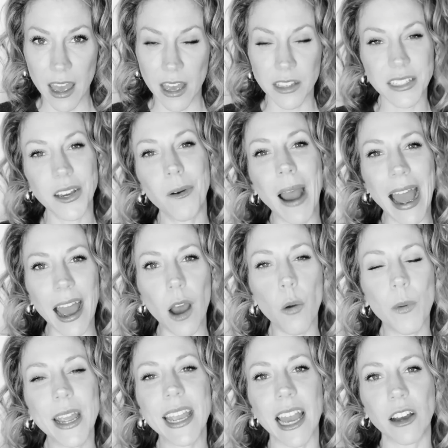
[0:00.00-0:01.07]
So how
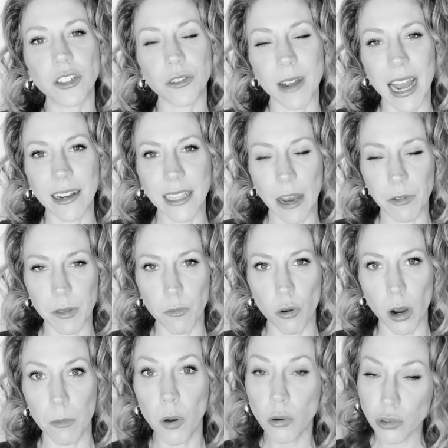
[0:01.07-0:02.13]
we counteract that with
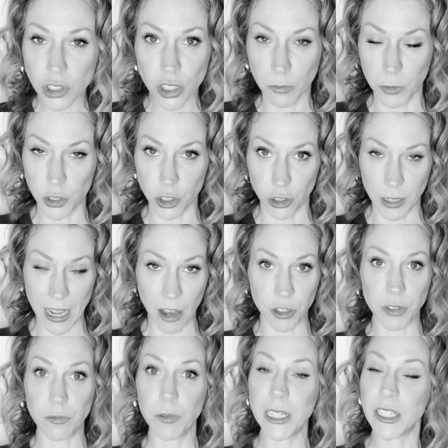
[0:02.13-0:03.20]
more emotional maturity, how
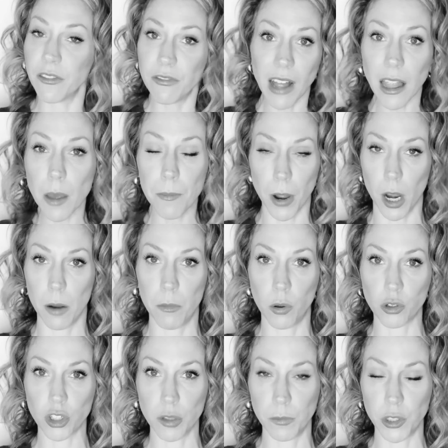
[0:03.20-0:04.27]
do we develop our
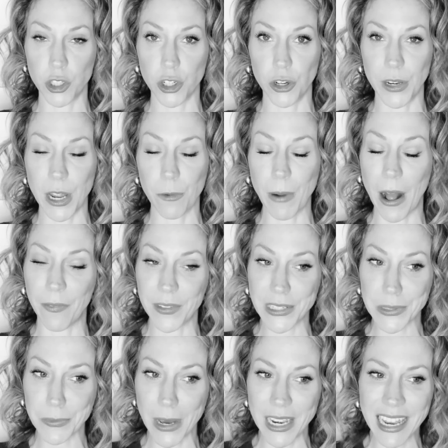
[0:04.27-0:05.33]
emotional maturity around
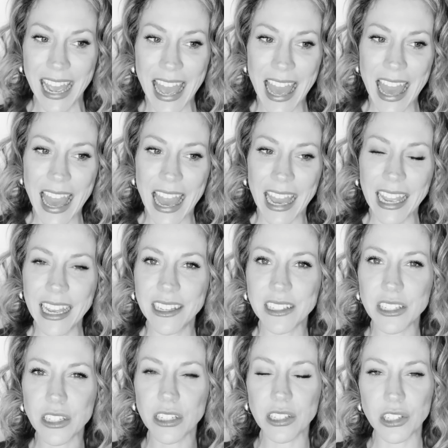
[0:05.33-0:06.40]
this one,
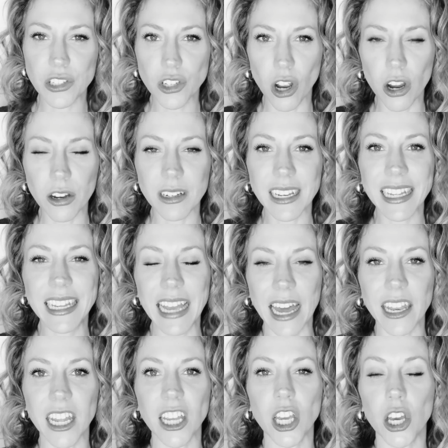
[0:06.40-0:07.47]
is to start
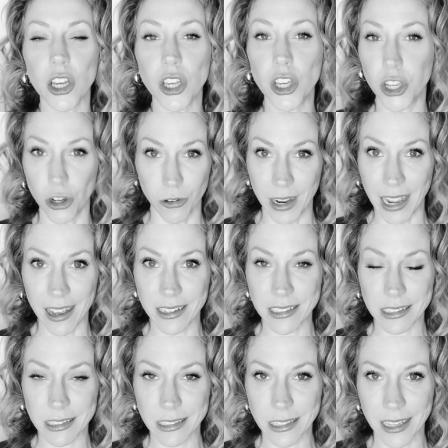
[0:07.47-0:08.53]
getting
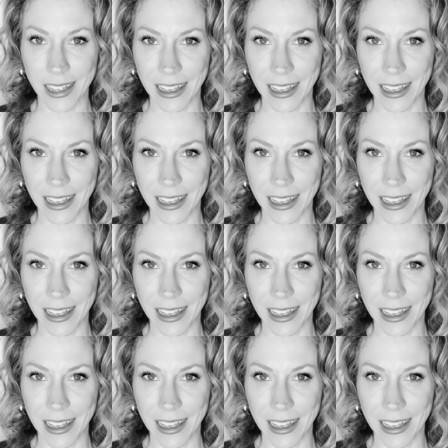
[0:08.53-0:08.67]
curious.